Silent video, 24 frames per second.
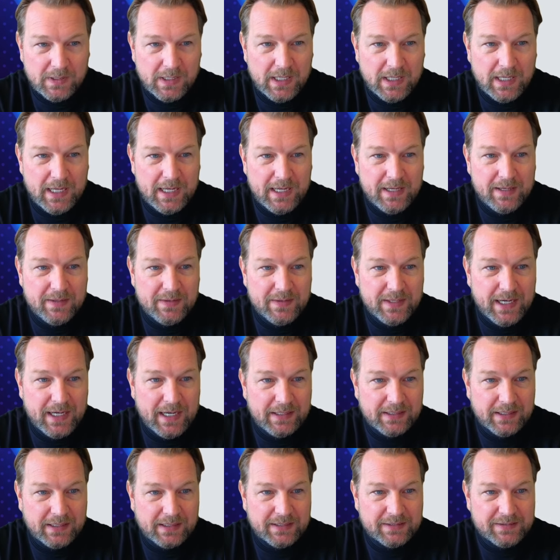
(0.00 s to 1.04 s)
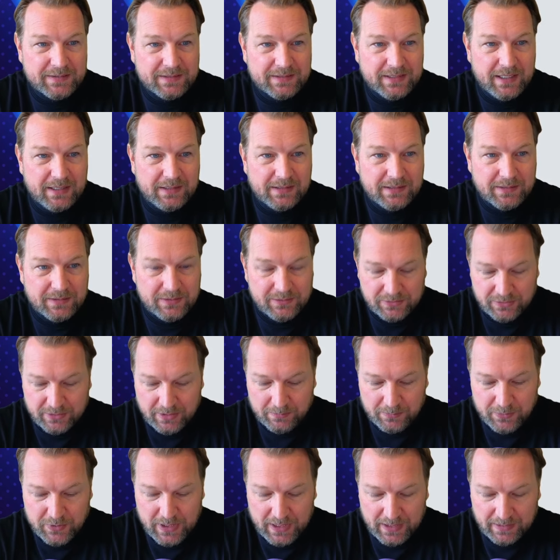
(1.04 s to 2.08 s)
and then I can send
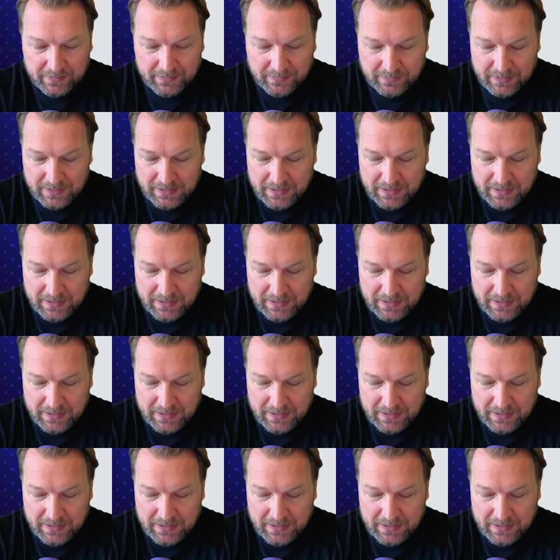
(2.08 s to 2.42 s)
subject,